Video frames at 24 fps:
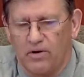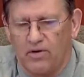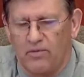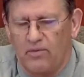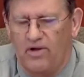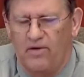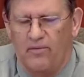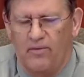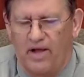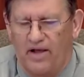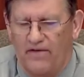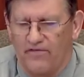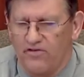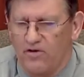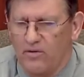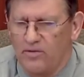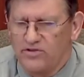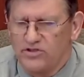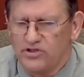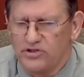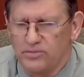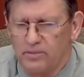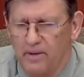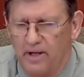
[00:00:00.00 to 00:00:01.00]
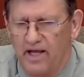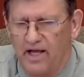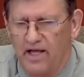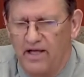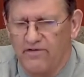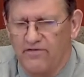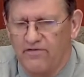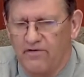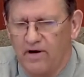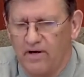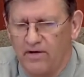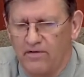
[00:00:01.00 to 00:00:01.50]
We have so much demand
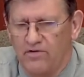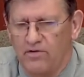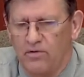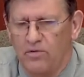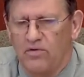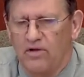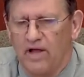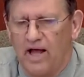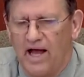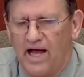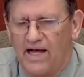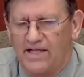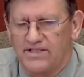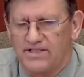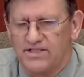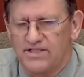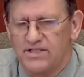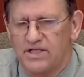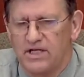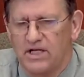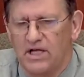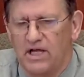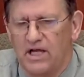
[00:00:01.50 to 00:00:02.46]
for new lots,